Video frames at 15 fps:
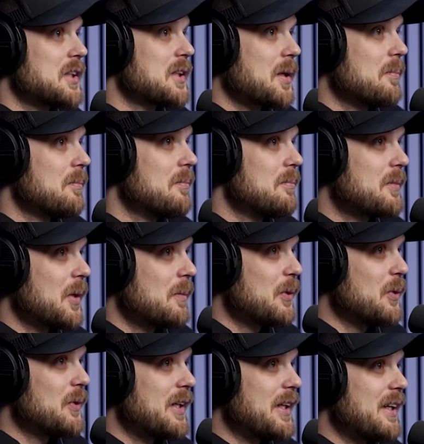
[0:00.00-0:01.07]
the
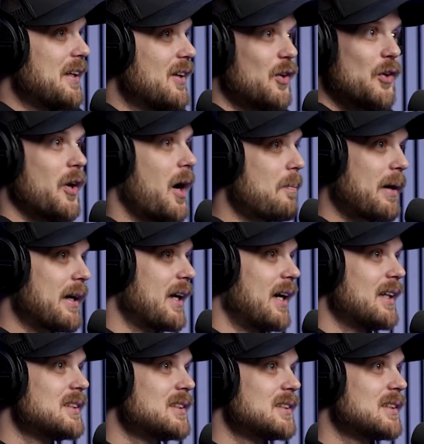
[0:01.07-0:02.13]
community, not by
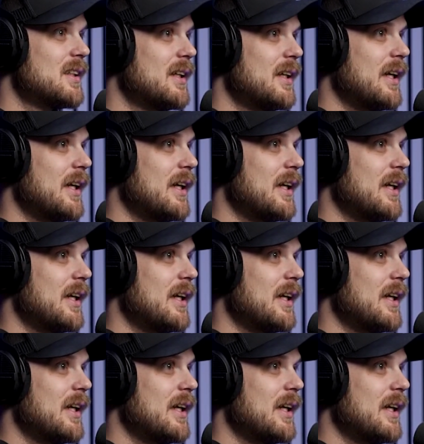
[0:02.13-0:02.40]
us.